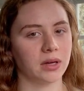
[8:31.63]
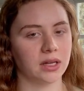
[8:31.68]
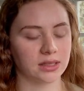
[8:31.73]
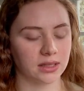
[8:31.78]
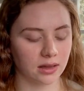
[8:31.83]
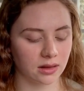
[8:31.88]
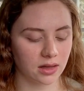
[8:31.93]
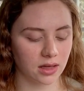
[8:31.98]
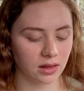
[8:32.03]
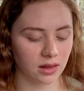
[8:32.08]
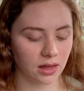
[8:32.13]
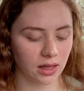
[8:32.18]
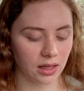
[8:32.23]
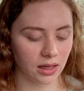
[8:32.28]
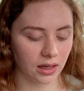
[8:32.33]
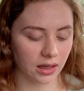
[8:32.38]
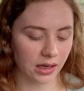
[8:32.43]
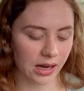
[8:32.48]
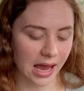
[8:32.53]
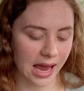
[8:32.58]
because I think that
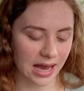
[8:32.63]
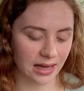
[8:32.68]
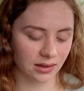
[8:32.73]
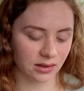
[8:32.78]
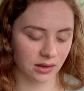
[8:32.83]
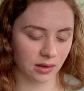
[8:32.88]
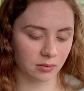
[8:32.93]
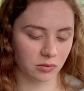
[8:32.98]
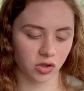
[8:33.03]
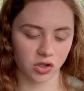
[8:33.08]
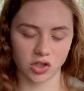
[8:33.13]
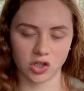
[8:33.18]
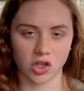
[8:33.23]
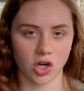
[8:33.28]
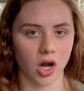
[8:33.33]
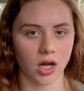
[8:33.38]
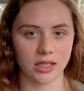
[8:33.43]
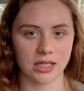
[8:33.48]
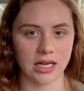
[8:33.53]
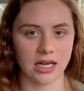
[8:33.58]
it ends up just
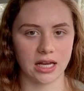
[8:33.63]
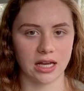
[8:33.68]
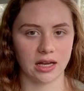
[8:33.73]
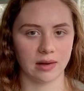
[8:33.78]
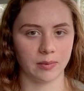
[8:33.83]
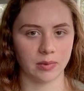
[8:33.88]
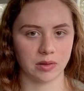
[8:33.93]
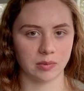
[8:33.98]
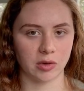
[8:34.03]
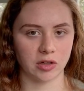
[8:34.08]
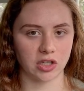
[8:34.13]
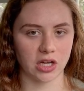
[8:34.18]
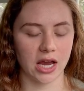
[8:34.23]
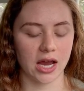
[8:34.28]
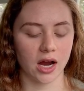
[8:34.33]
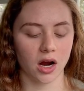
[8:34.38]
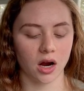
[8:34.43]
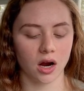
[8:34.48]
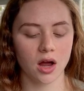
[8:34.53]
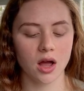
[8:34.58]
not taking up as much
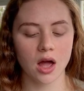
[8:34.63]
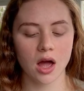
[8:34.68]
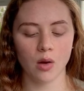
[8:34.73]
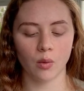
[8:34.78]
hair.